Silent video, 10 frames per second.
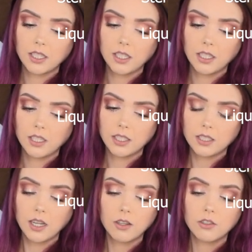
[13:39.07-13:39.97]
in
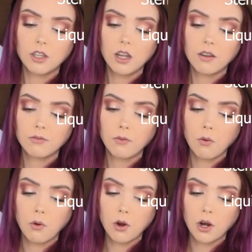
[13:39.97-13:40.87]
Nostalgia
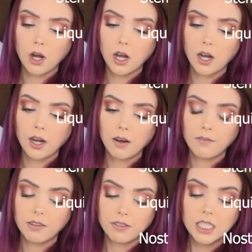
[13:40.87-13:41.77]
for
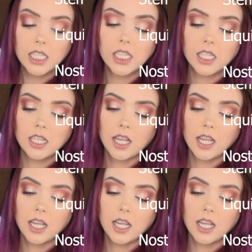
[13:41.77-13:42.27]
15,